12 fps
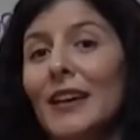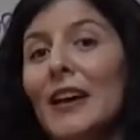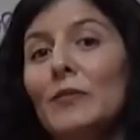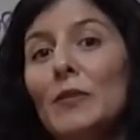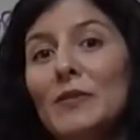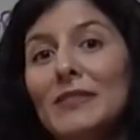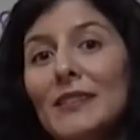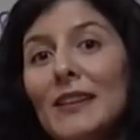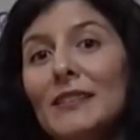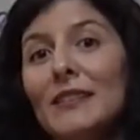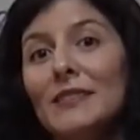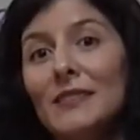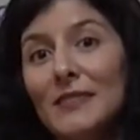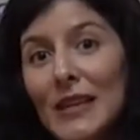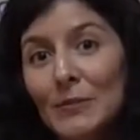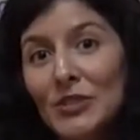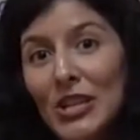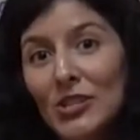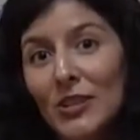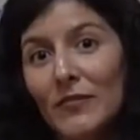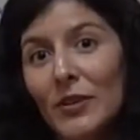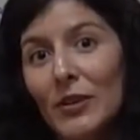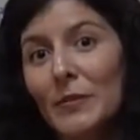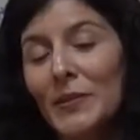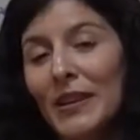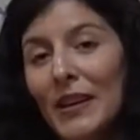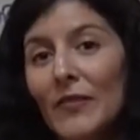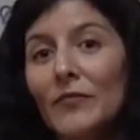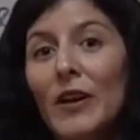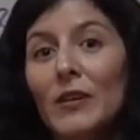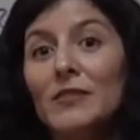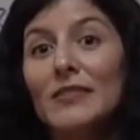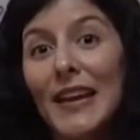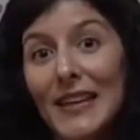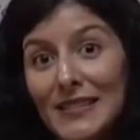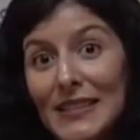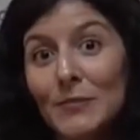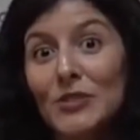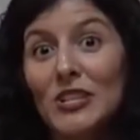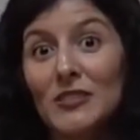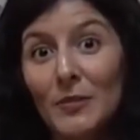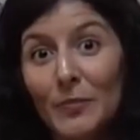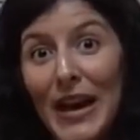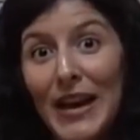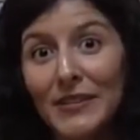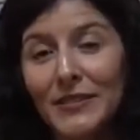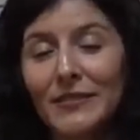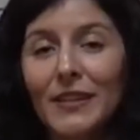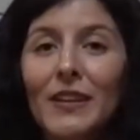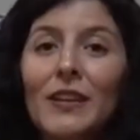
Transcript: And when we say it is a stem-changing verb, it follows a stem-changing pattern.